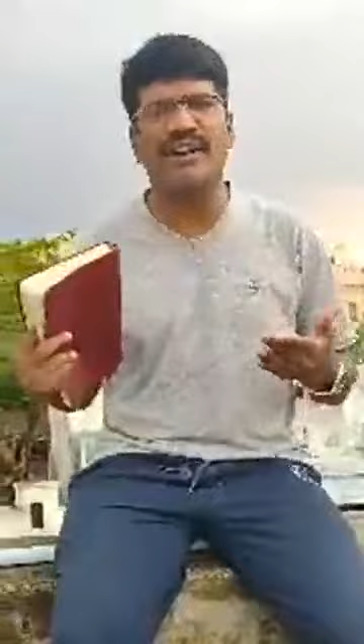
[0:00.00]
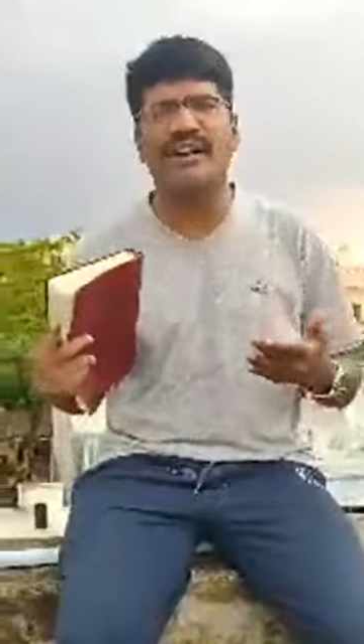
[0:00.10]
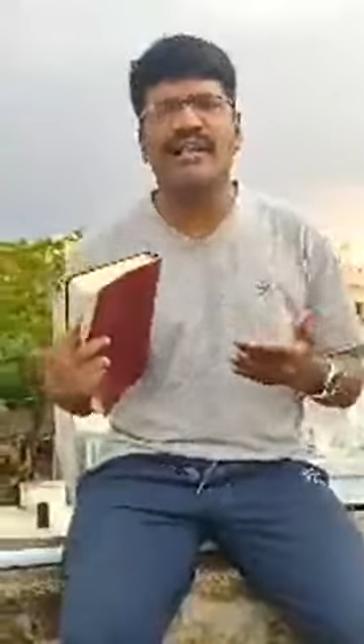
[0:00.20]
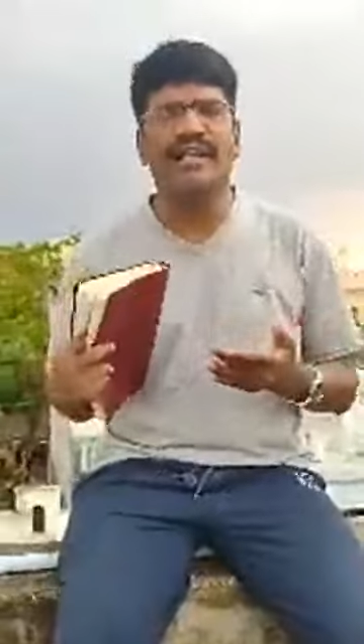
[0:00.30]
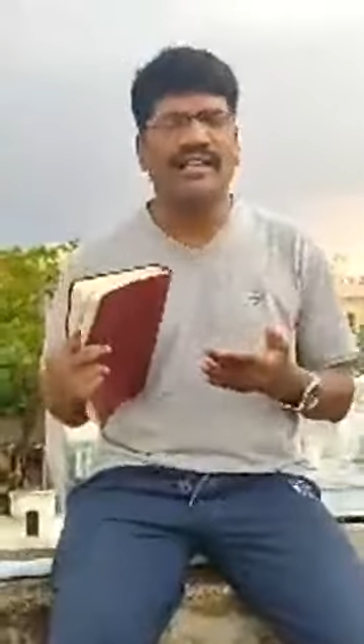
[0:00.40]

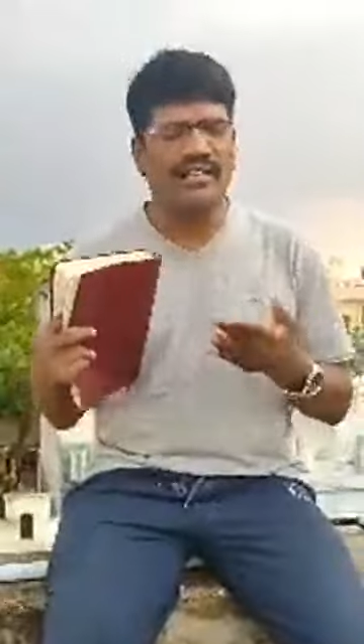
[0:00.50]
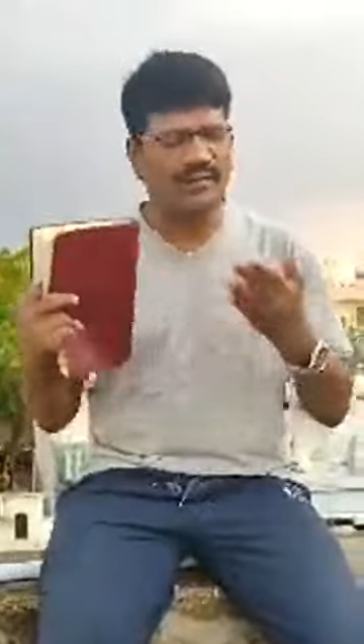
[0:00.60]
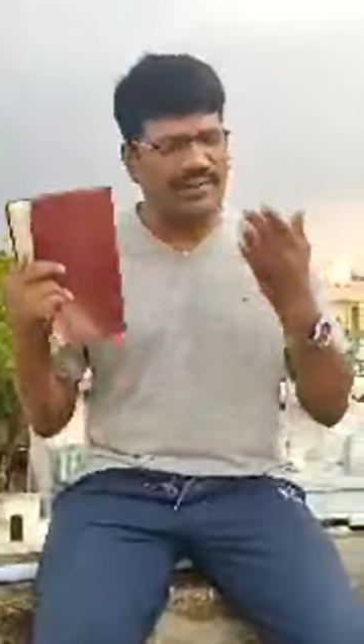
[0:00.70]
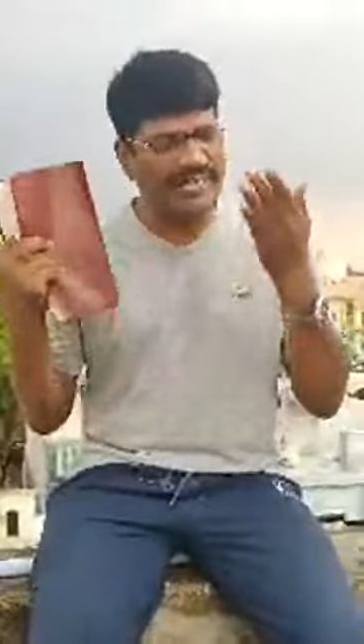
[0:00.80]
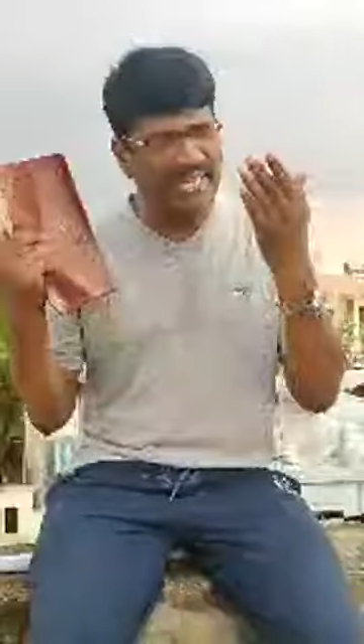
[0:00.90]
Your
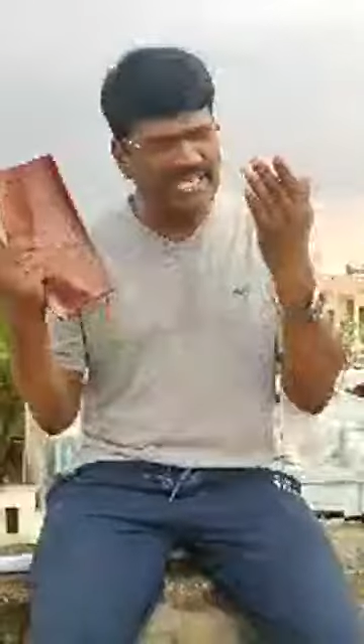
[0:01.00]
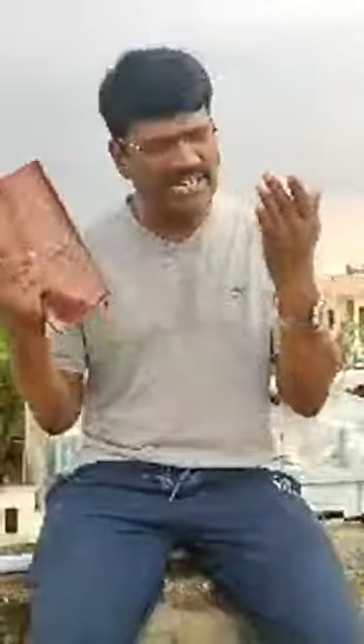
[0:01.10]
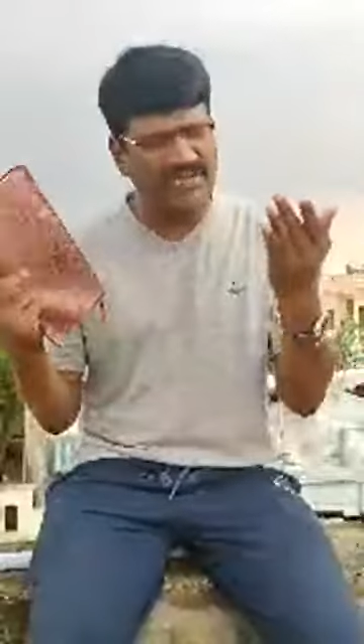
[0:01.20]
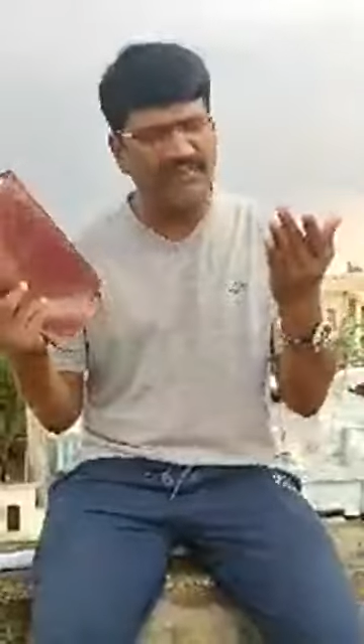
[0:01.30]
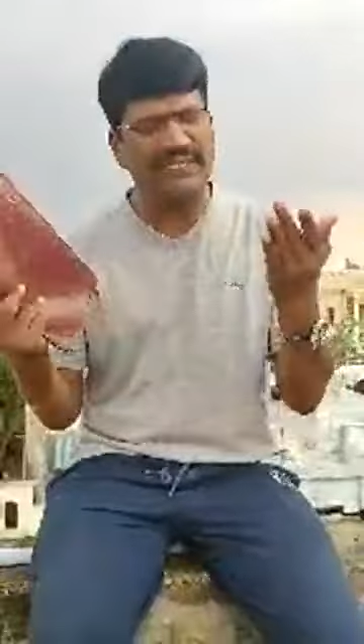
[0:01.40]
inheritance be
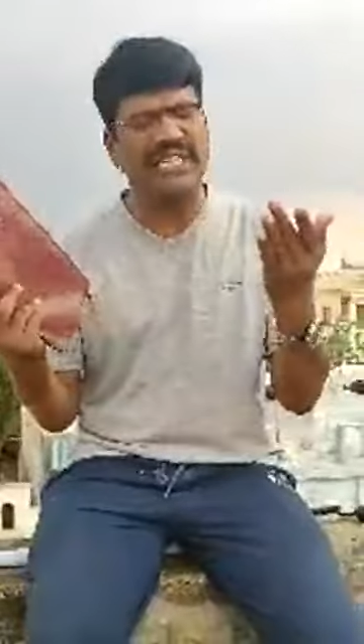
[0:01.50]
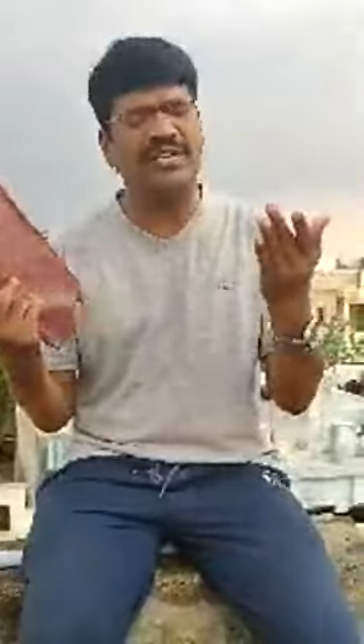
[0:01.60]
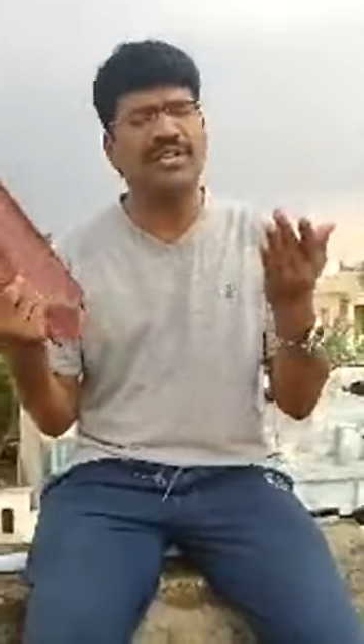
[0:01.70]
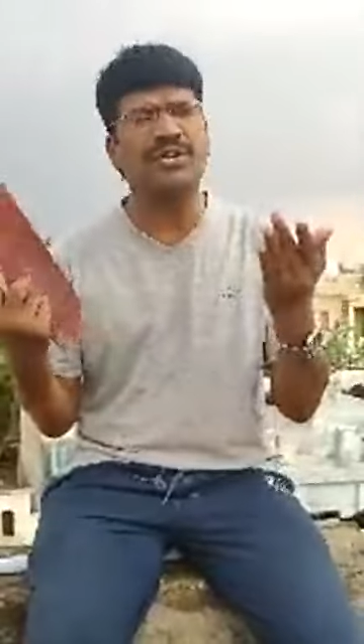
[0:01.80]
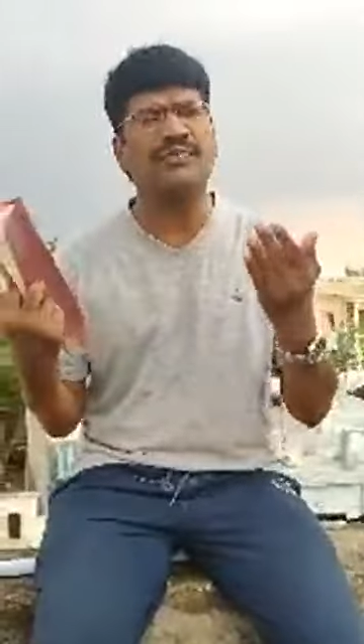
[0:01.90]
secure
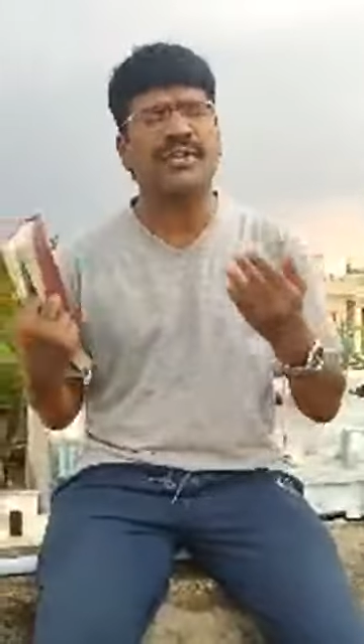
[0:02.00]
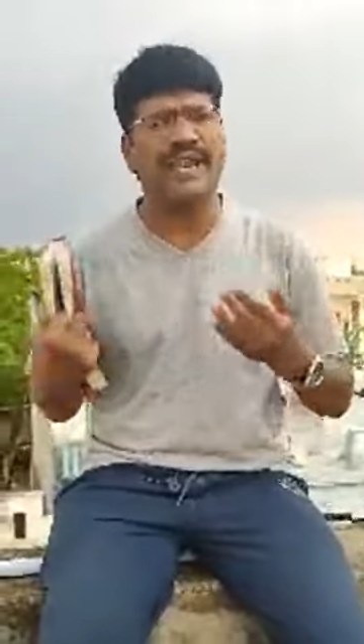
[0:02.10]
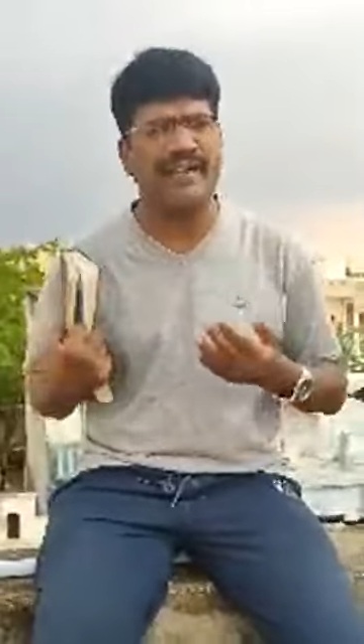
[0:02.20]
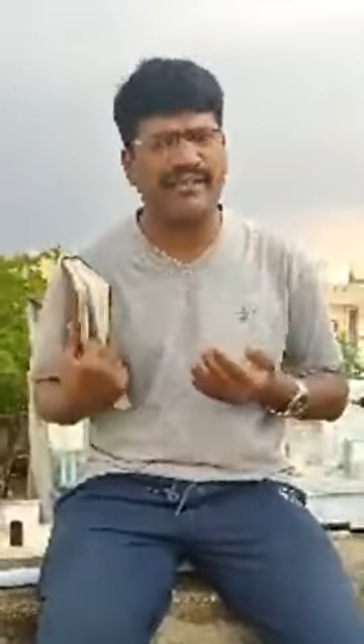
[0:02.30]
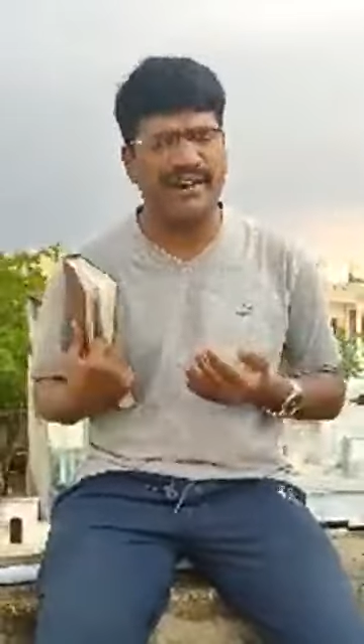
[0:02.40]
forever.